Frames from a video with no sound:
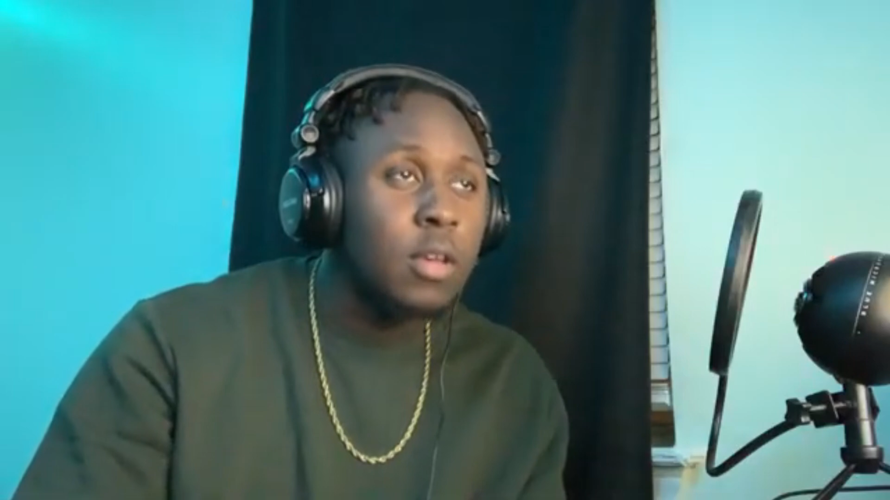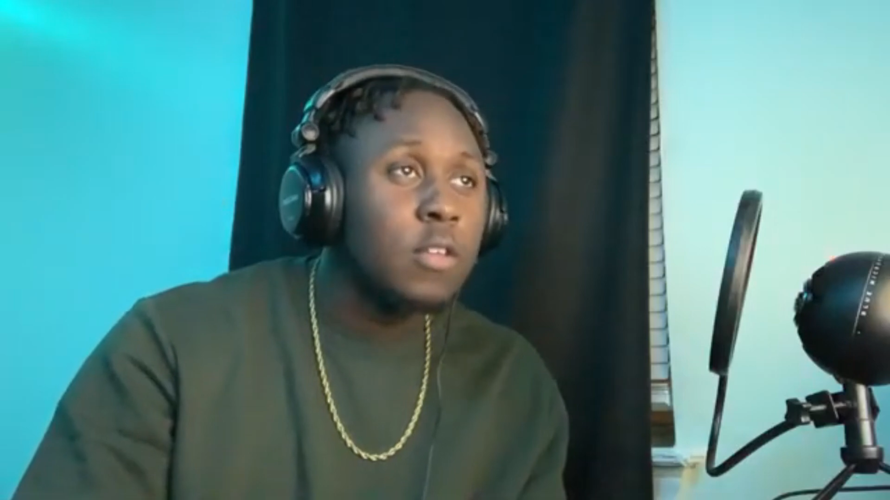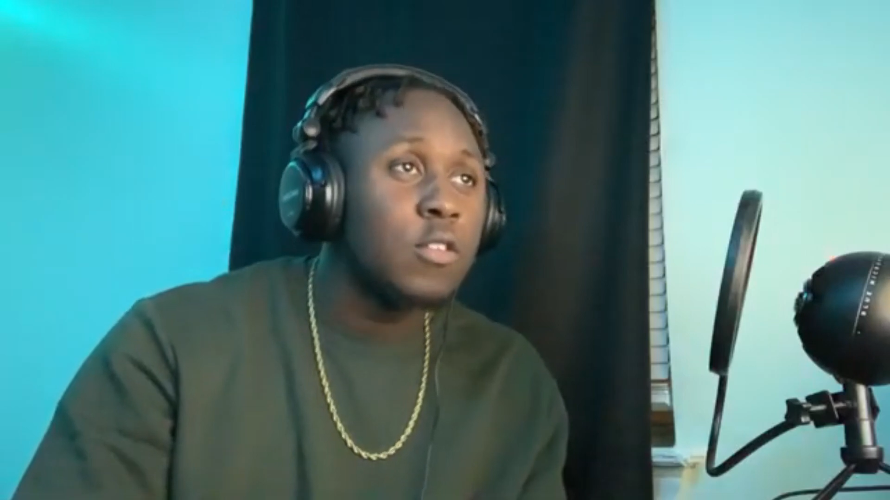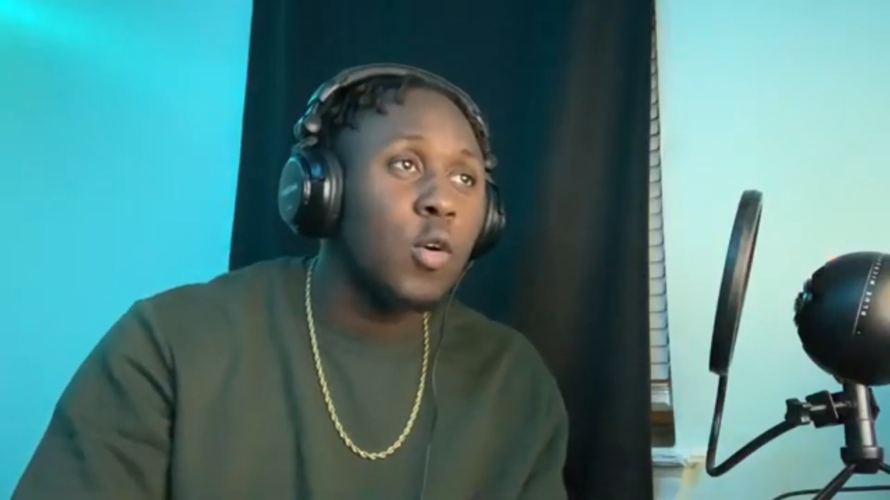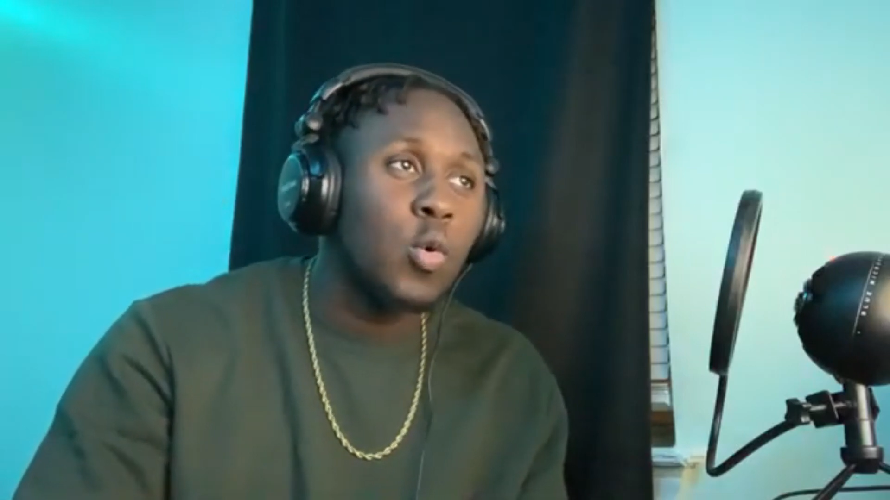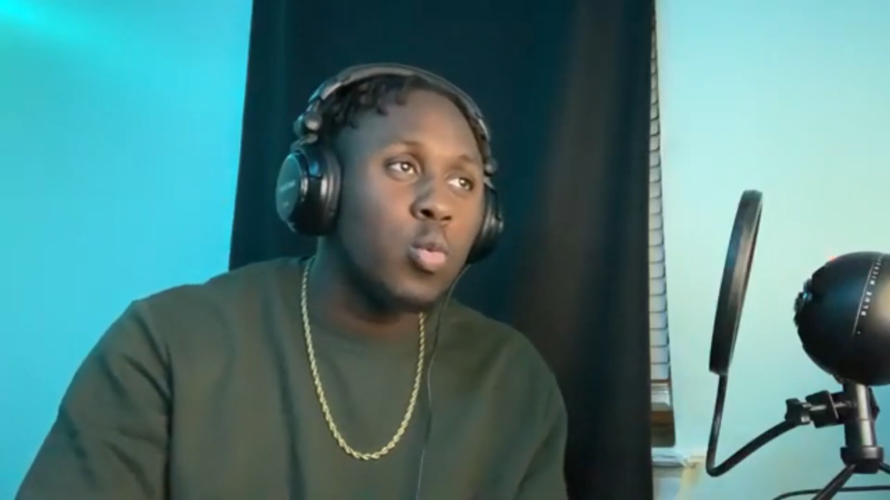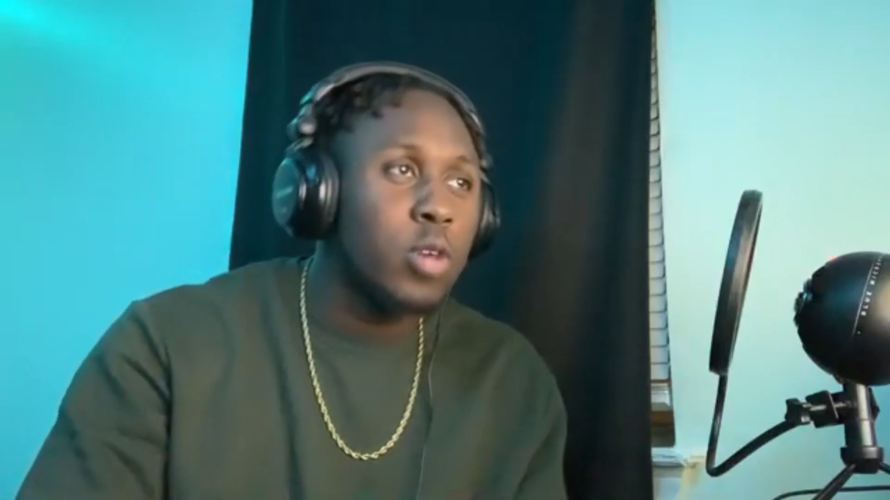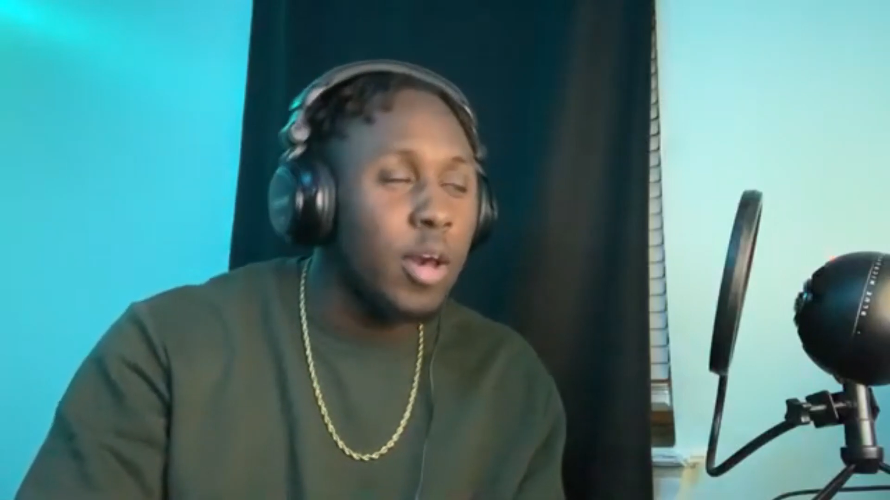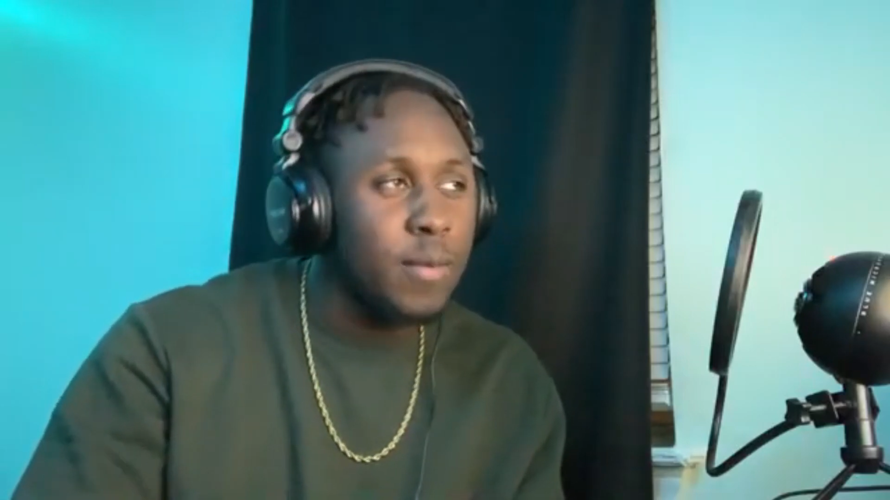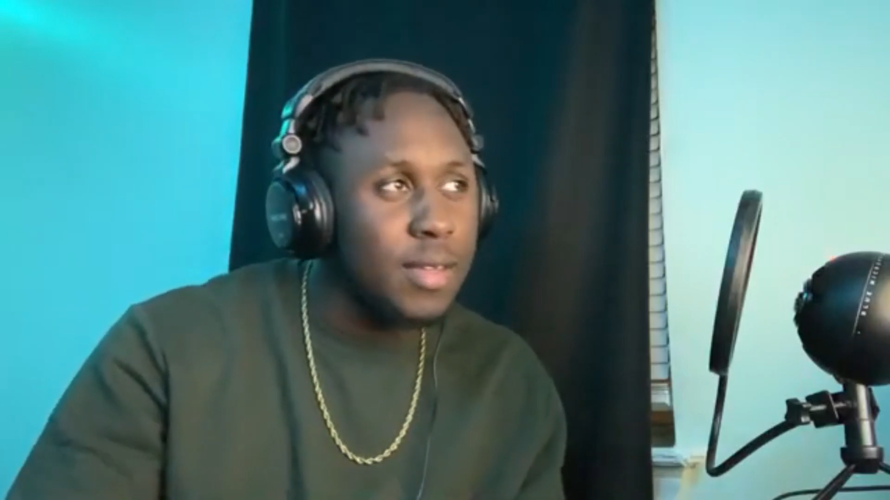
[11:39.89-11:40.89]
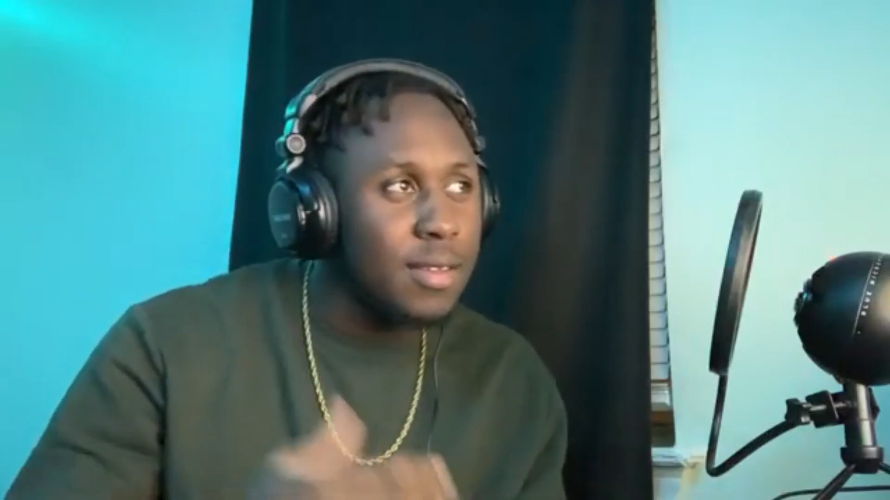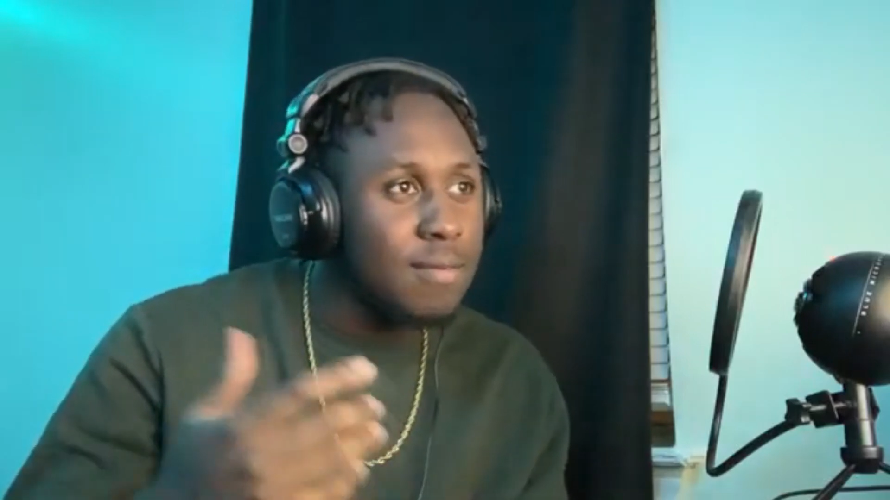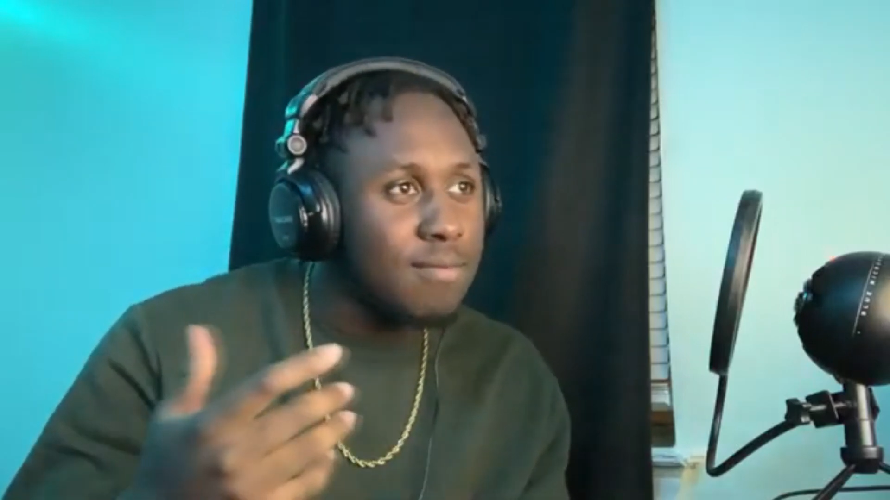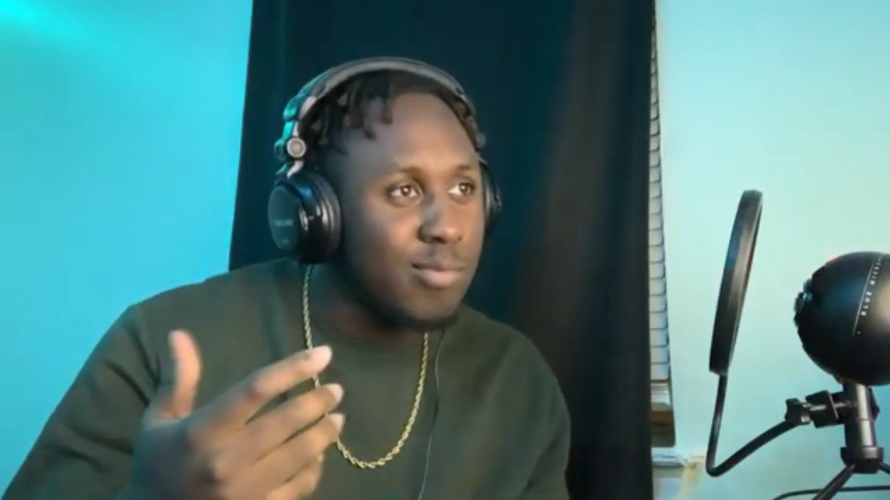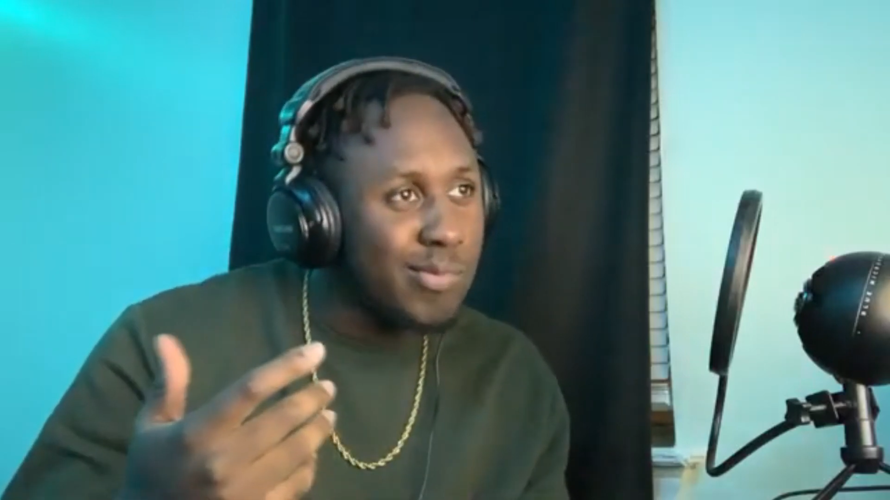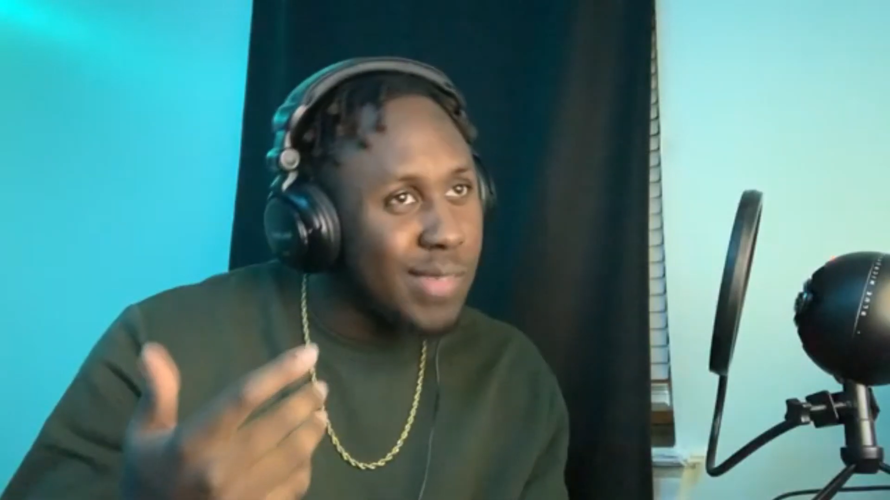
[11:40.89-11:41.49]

So coming